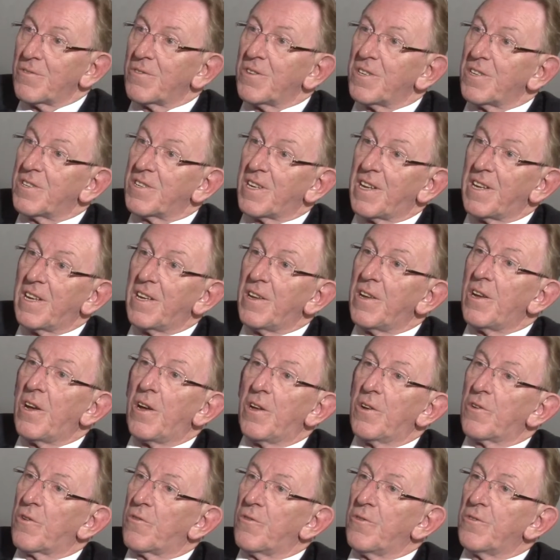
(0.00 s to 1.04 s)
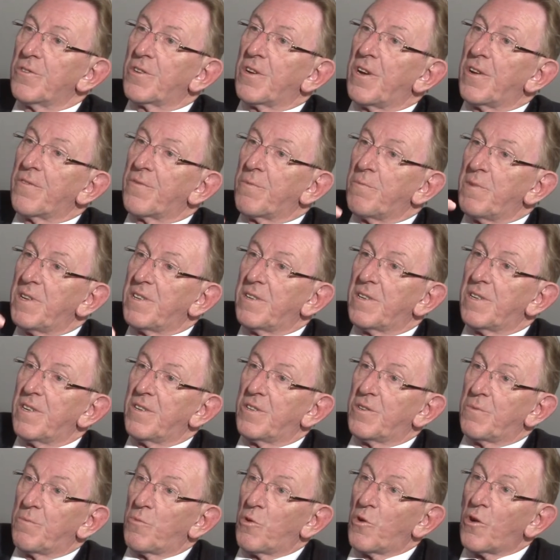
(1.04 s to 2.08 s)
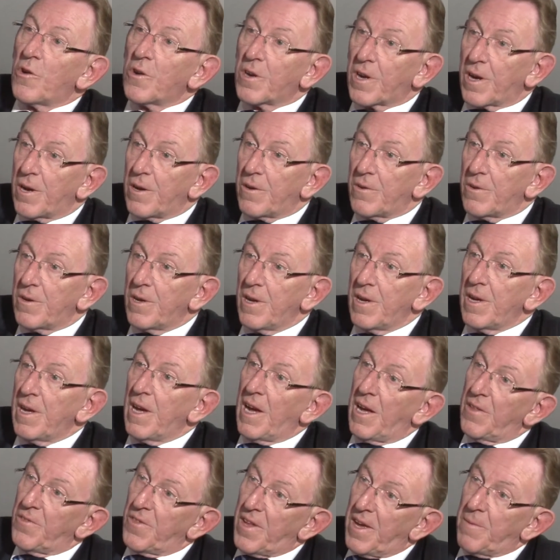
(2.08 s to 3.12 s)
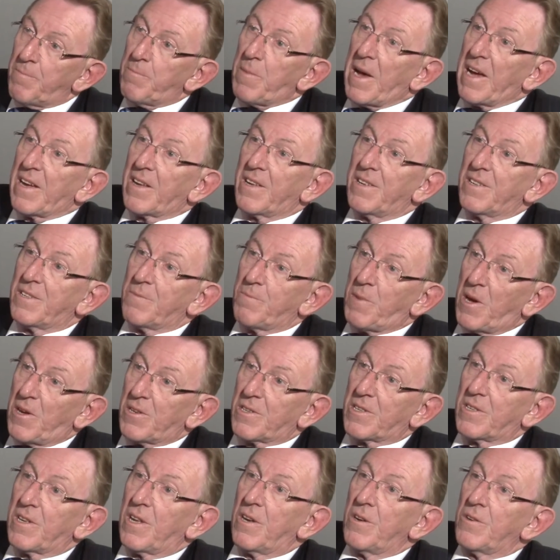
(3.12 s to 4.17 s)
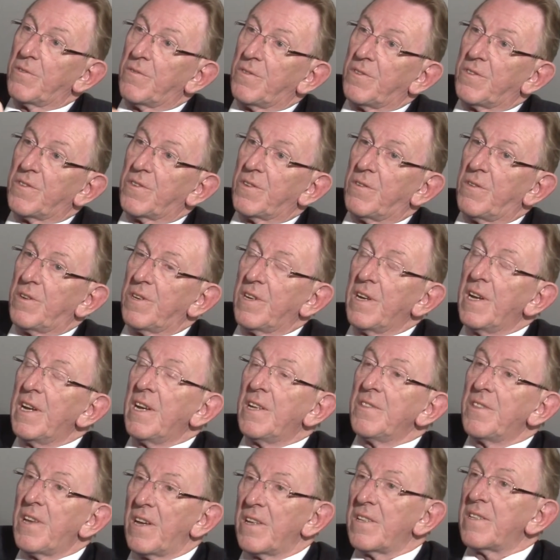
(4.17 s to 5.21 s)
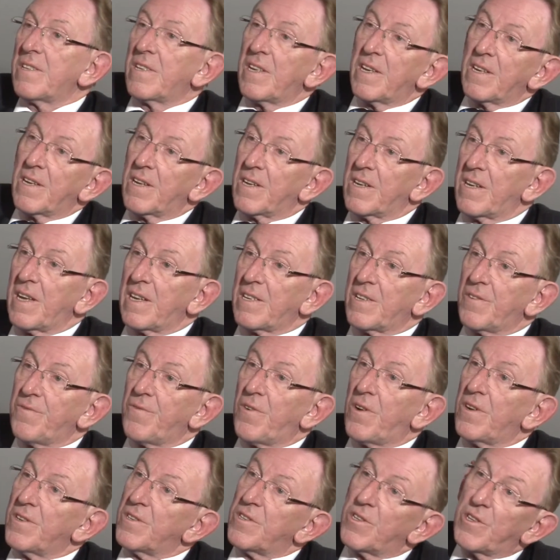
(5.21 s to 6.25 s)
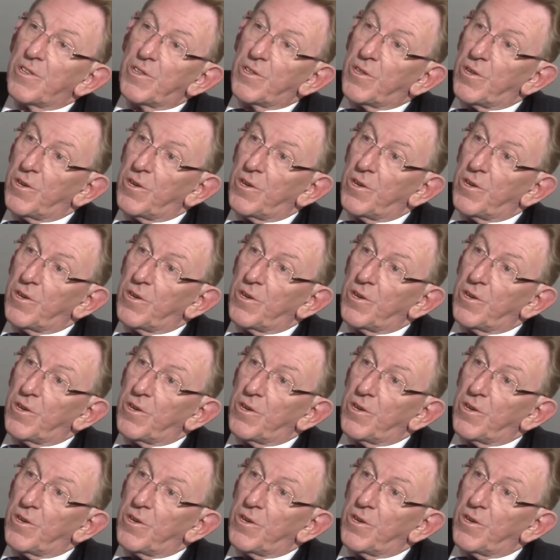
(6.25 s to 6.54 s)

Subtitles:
country, say a cruise going from Italy to Morocco, and then back into Barcelona and so on, that's then classified as a